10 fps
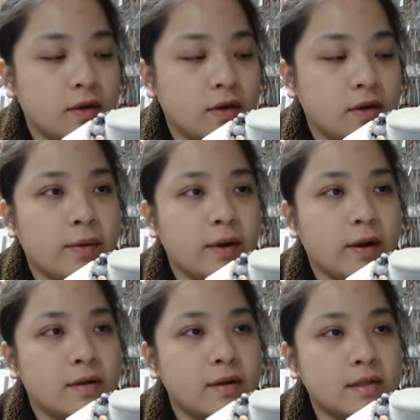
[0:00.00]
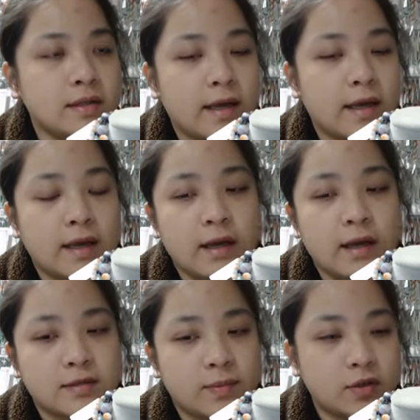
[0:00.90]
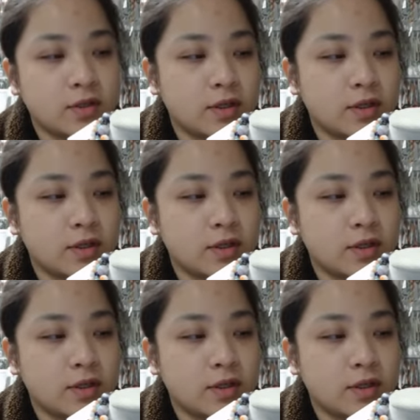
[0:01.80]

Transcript: experience in export